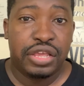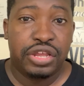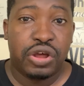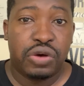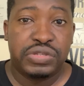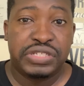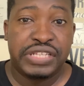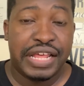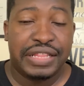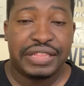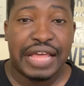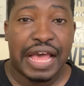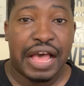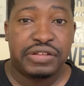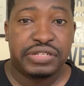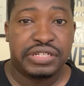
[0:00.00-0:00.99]

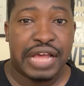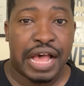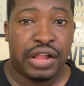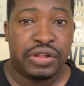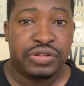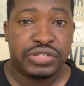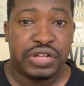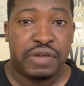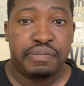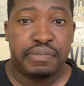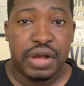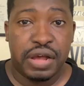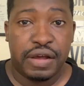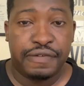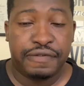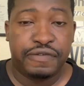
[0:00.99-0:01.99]
$10,000 a
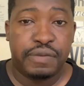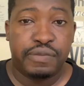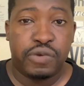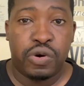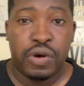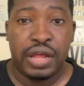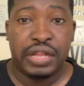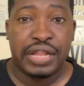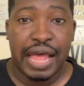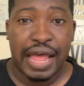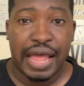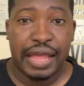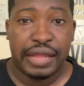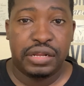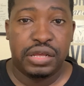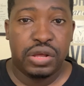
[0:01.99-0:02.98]
month from
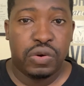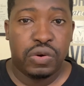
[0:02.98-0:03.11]
online.